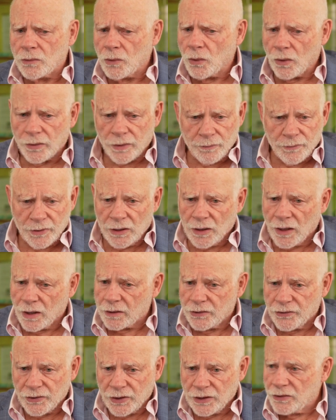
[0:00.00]
call them the
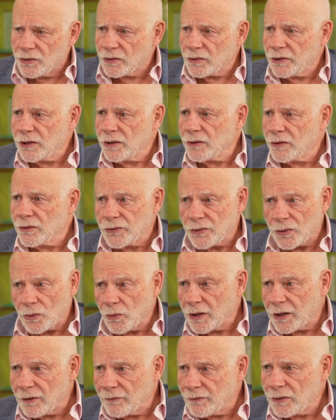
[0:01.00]
young senior leaders or
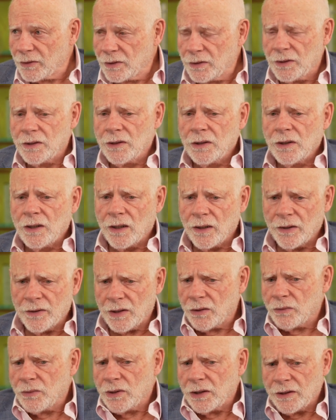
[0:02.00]
whatever,
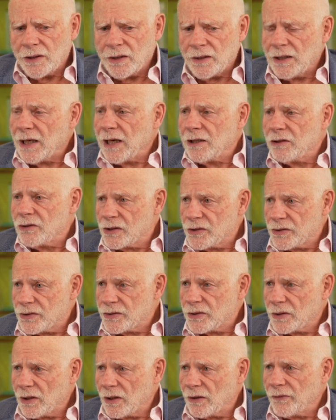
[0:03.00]
they're really the
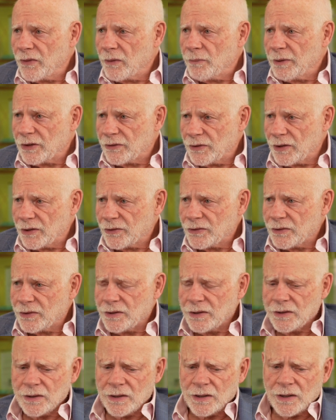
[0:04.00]
engines of the business.
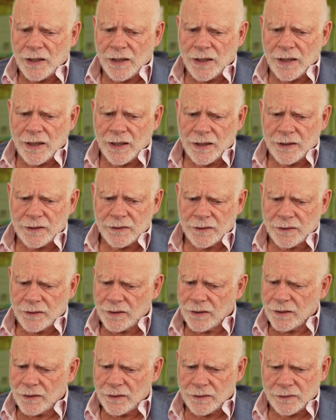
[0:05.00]
And
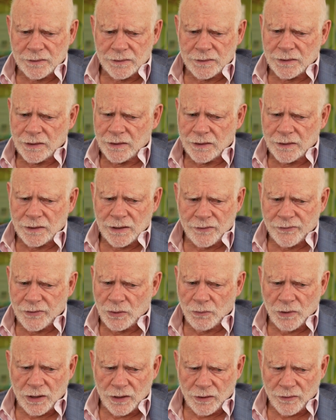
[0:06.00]

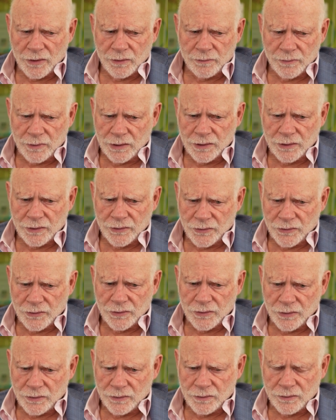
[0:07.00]
every one of them
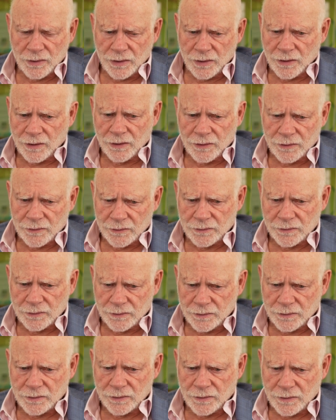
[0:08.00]
is,
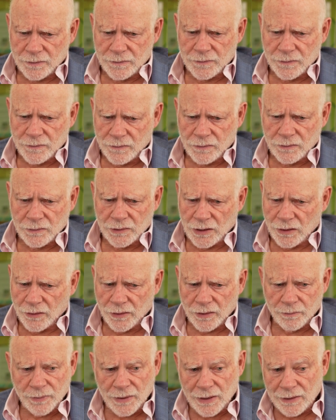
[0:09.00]

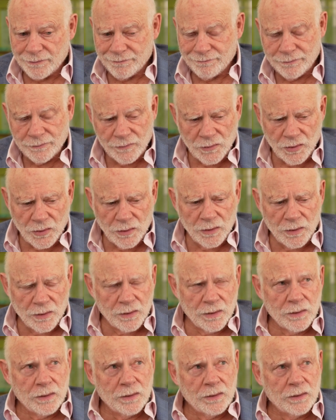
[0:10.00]
they're about,
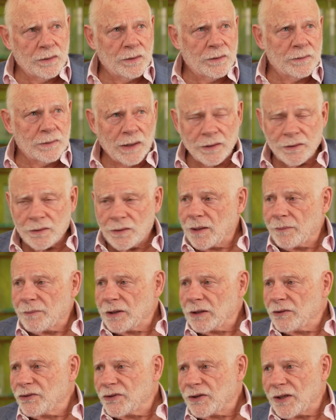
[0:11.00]
I don't know how
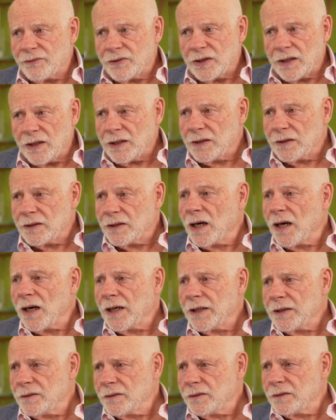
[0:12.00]
many, 7, 8,
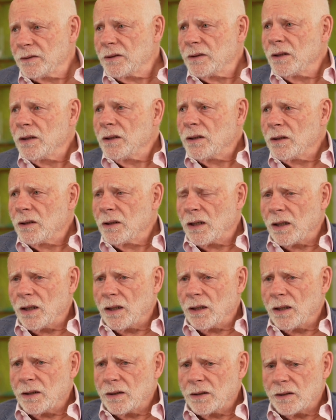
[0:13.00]
9,
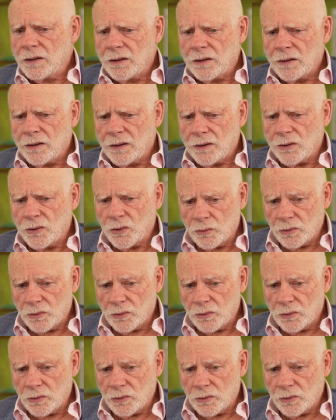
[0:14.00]
who